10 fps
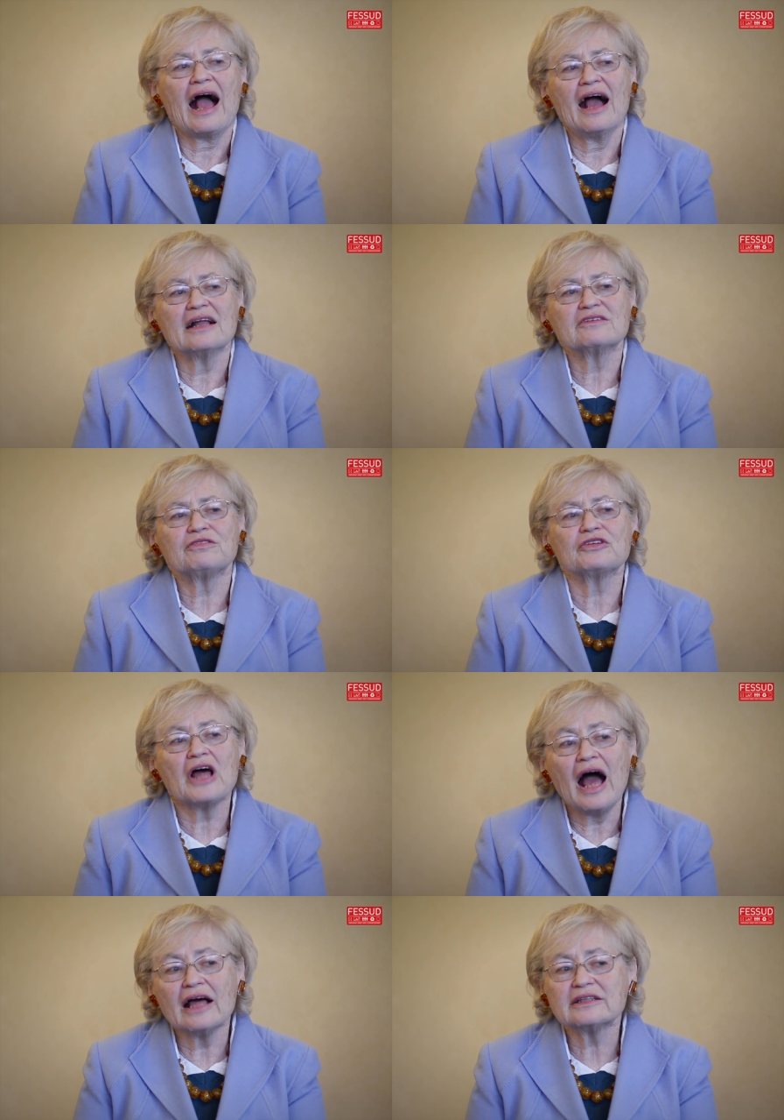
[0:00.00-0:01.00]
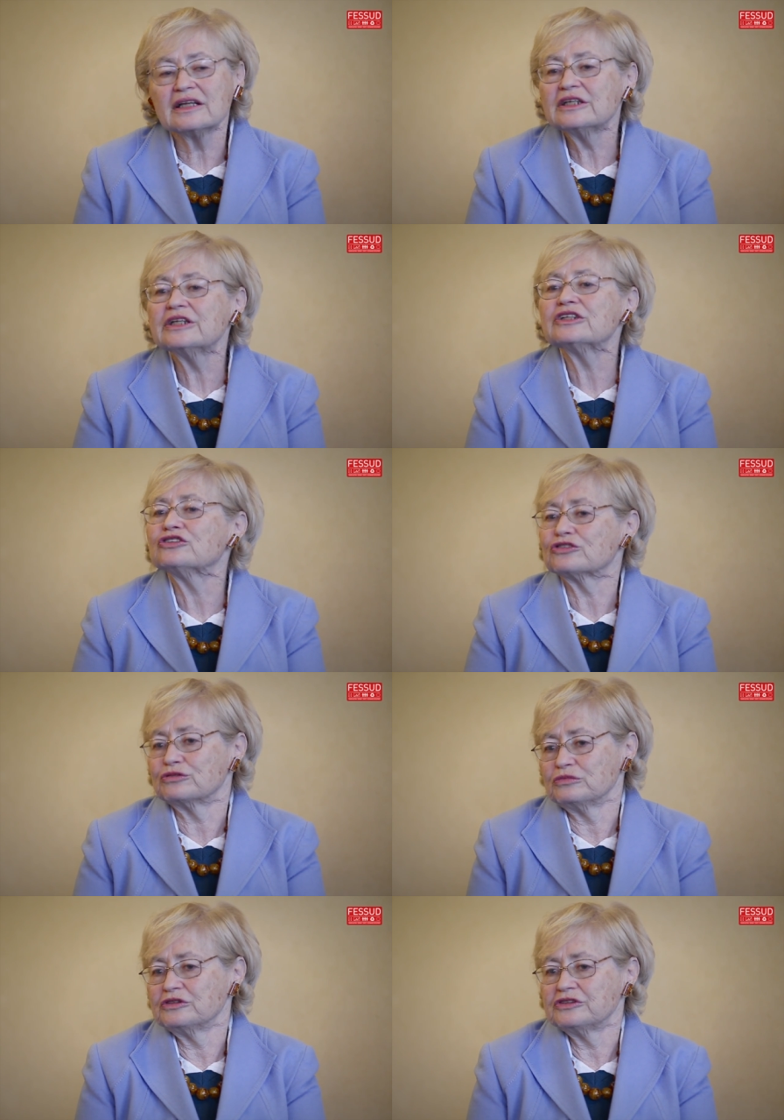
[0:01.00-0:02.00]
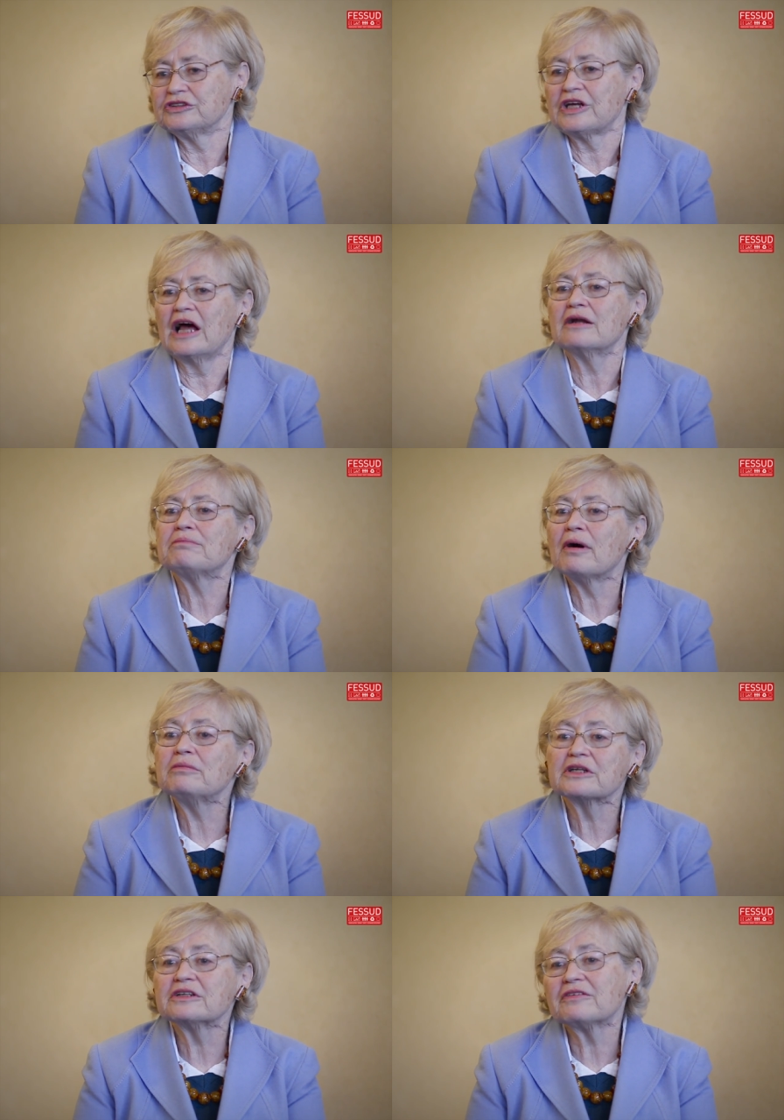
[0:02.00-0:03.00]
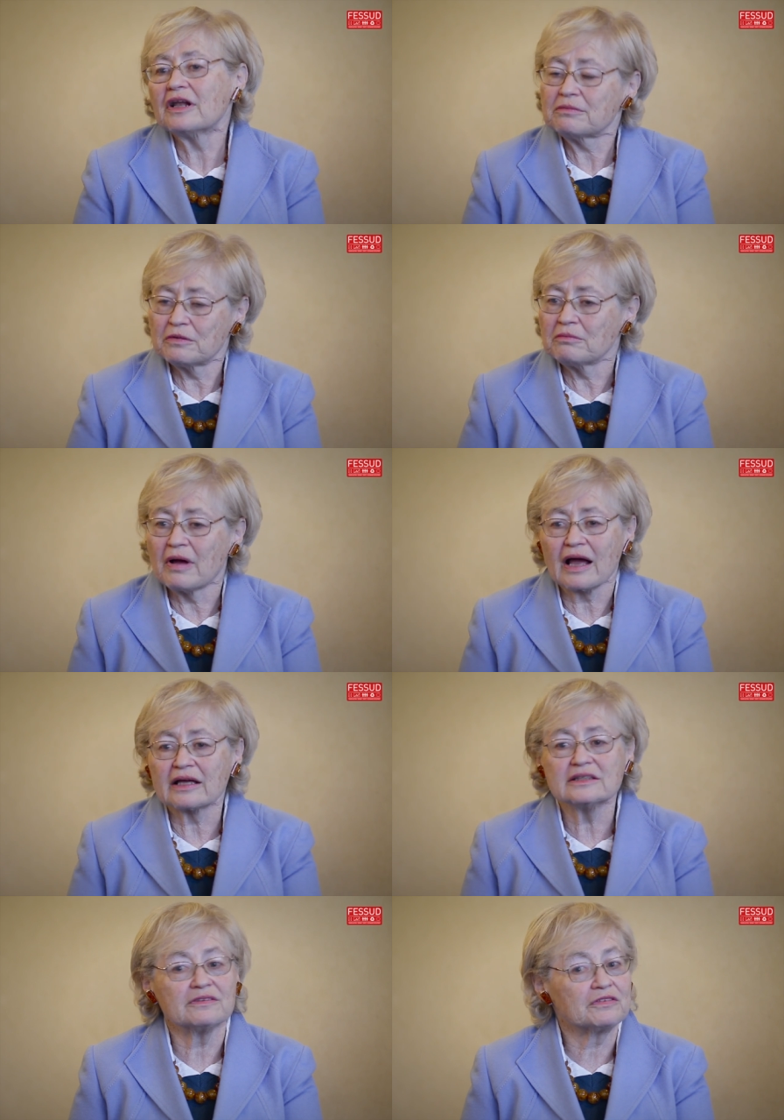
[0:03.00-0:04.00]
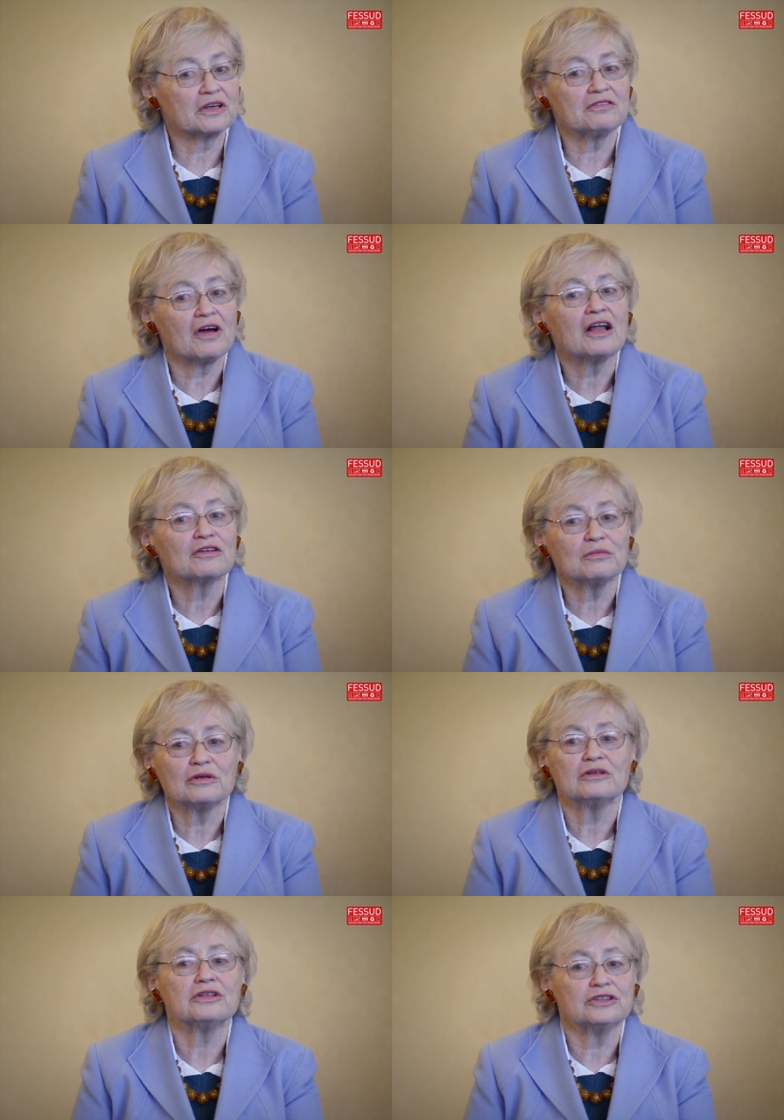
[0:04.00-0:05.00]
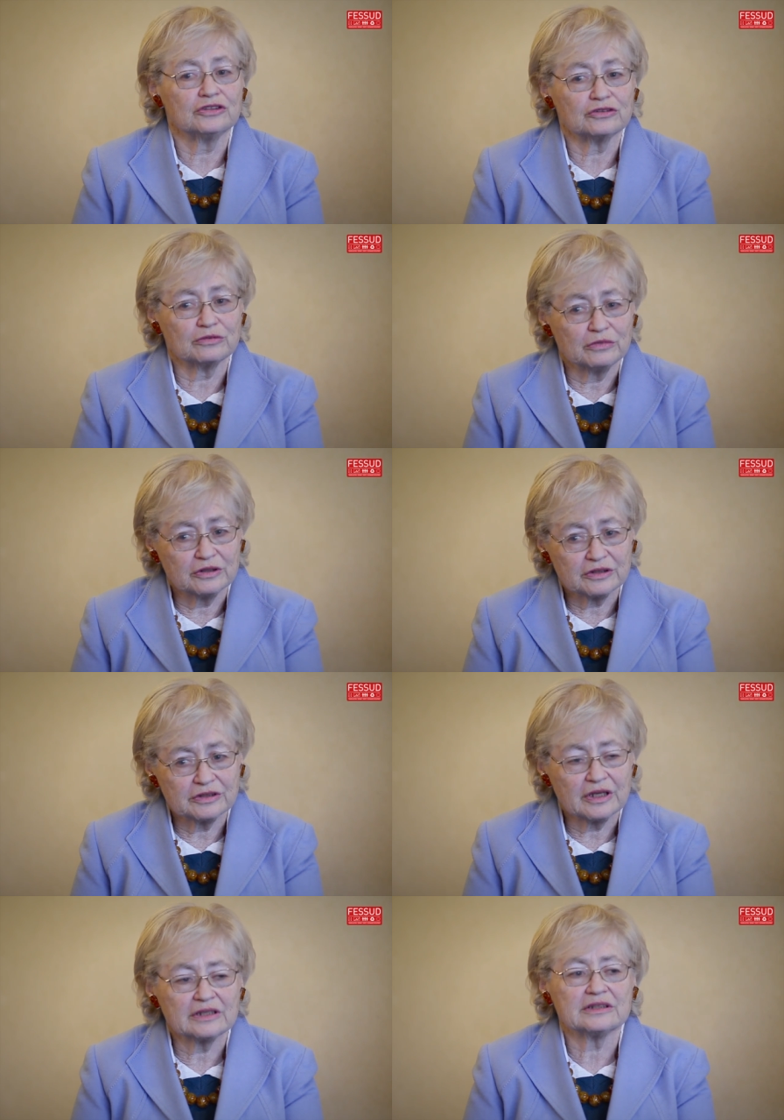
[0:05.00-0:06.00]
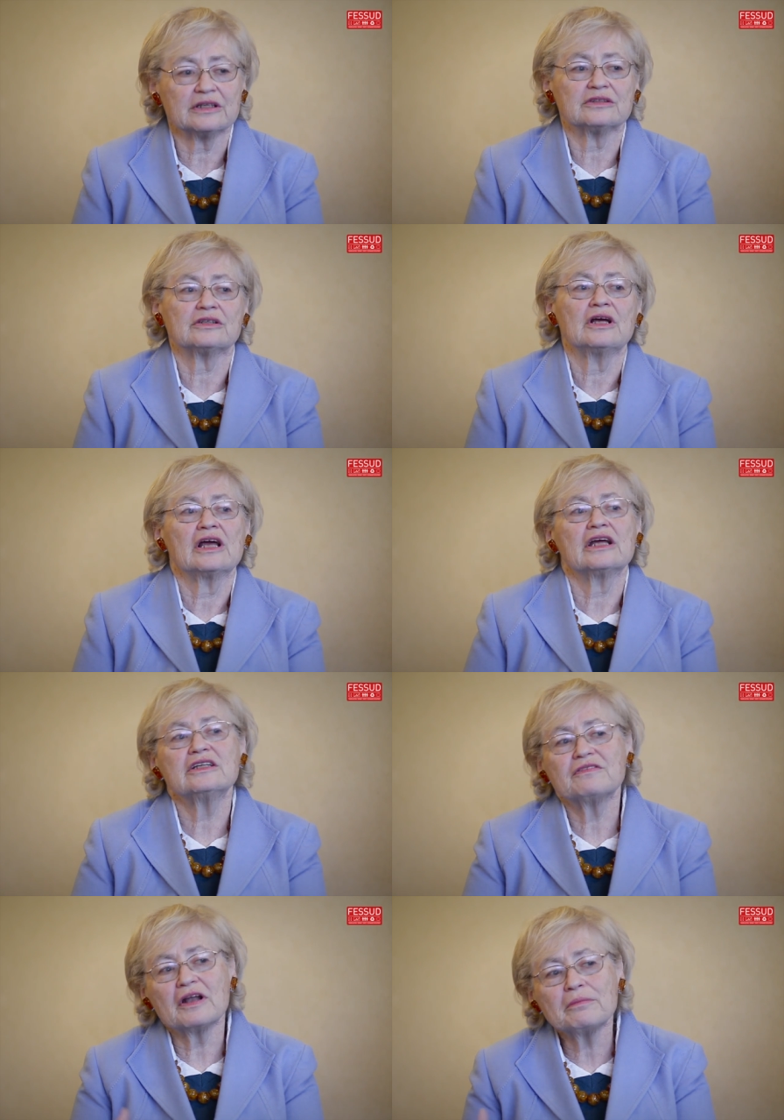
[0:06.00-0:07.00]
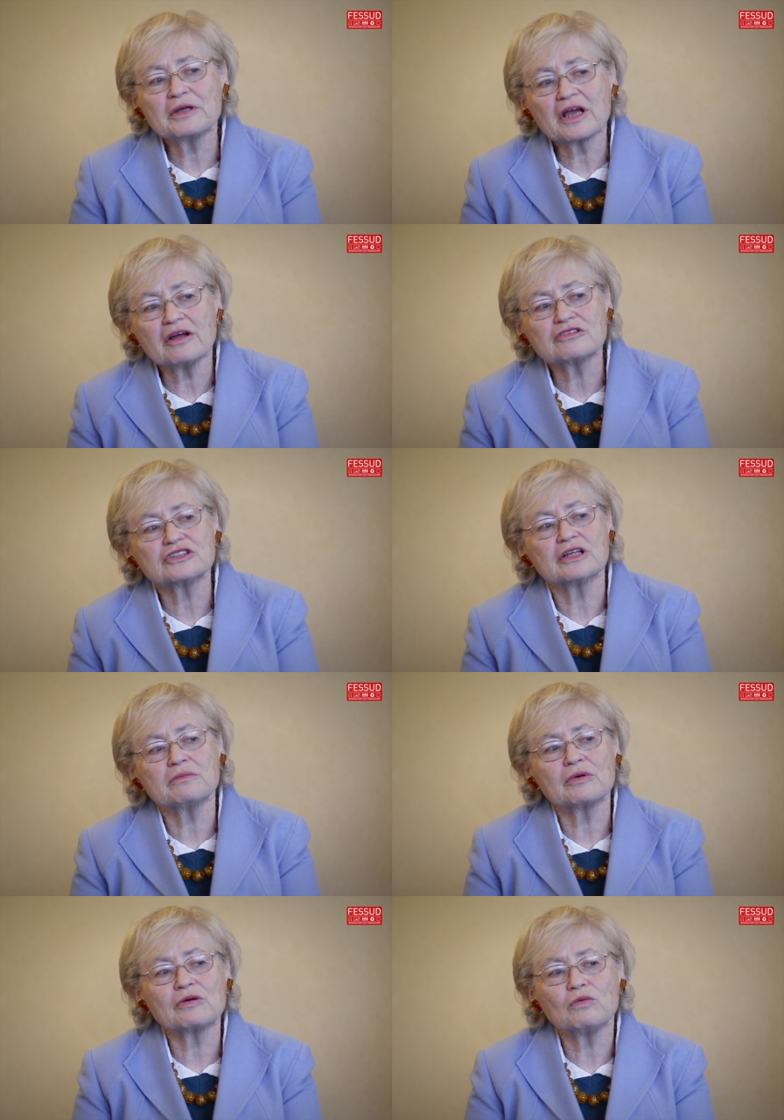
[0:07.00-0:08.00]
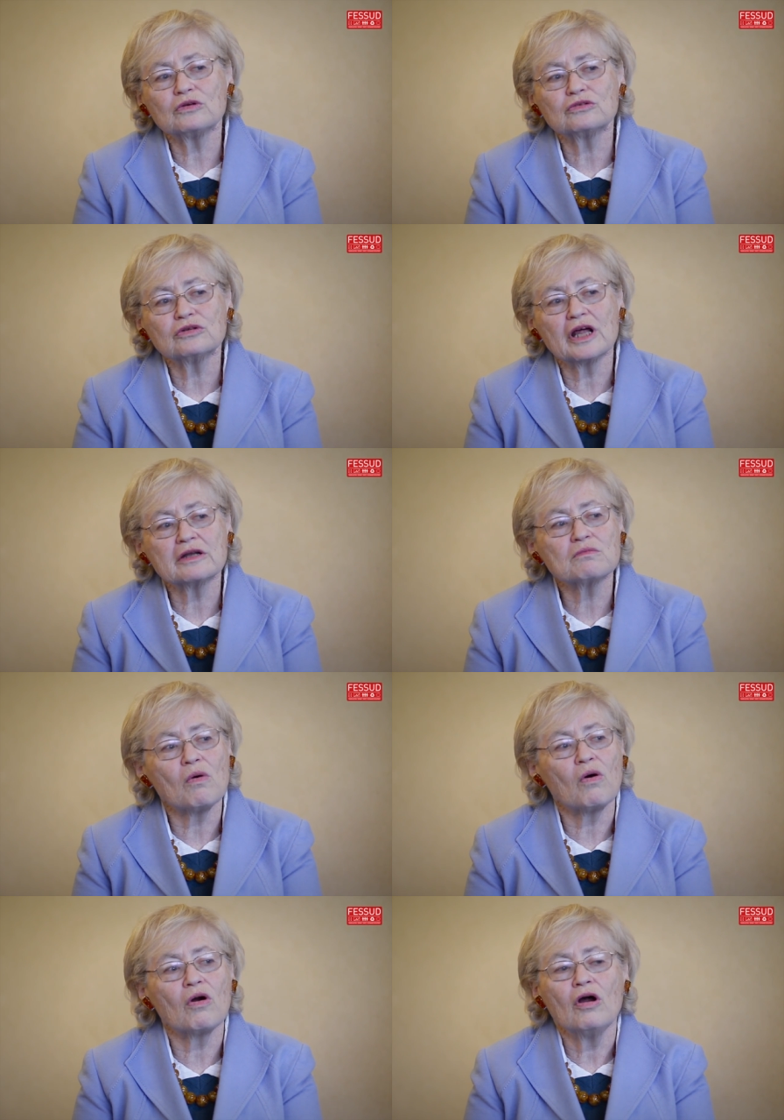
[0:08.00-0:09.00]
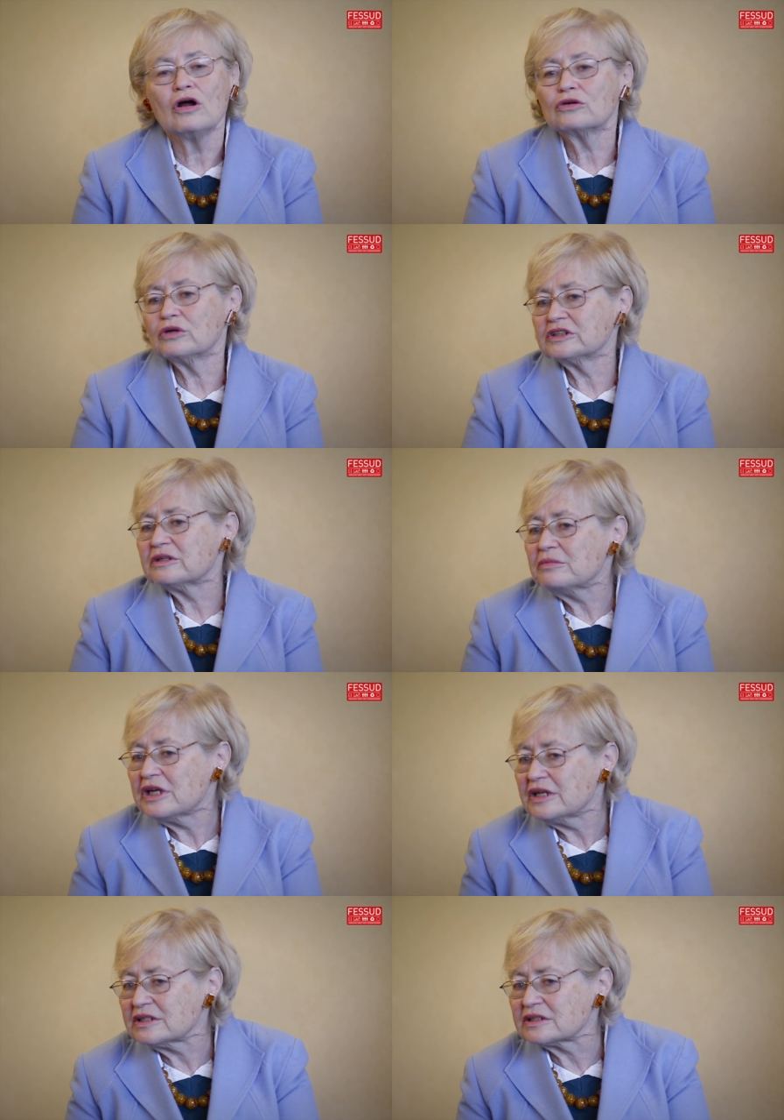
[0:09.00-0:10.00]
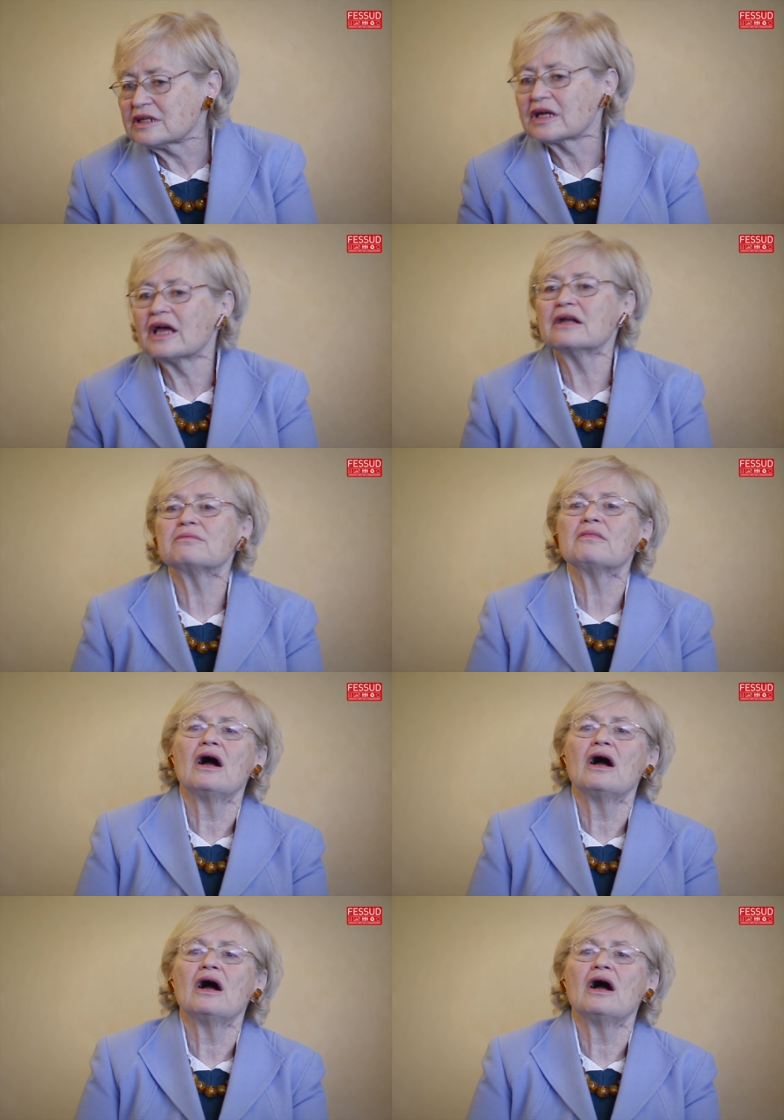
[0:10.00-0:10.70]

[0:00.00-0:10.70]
And for that, they need instruments. And a public development bank is a very valuable instrument in that sense. In developing countries, they may want to lend more to S M Es, and again,